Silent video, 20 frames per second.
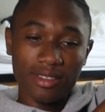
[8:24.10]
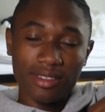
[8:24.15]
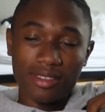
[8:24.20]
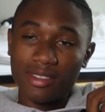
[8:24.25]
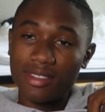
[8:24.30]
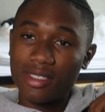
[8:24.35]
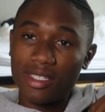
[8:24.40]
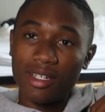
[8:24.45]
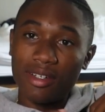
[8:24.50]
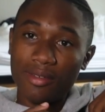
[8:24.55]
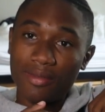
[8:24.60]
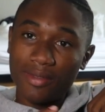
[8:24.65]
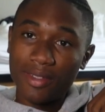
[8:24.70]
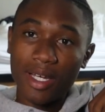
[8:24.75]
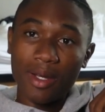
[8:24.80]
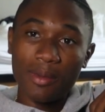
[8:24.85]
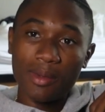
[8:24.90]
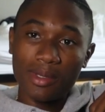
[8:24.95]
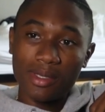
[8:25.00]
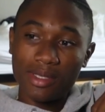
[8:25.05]
stuff
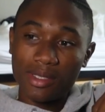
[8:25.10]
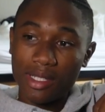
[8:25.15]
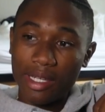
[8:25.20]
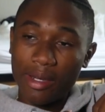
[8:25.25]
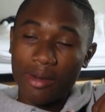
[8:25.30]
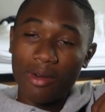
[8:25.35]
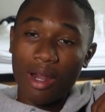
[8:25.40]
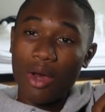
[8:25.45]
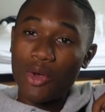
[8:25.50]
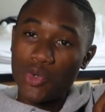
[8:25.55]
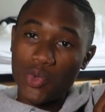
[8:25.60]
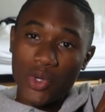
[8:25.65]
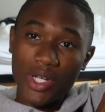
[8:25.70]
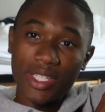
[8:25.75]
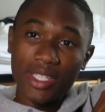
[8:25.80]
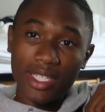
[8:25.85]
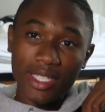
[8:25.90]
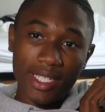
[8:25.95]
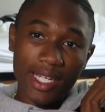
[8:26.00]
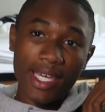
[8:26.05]
that was, like, I was
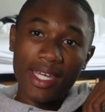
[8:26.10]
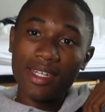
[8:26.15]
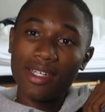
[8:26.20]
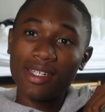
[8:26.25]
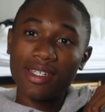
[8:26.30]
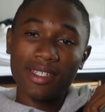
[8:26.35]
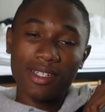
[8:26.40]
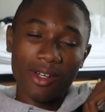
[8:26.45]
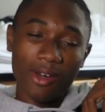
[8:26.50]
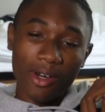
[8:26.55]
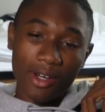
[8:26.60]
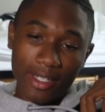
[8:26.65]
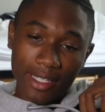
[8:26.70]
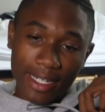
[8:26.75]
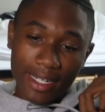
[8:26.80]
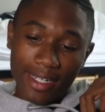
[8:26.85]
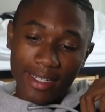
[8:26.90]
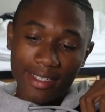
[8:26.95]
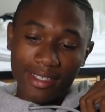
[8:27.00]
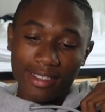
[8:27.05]
reading the data and all
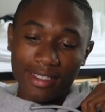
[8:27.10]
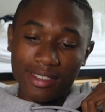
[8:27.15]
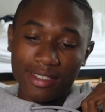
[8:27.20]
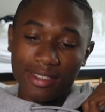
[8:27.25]
that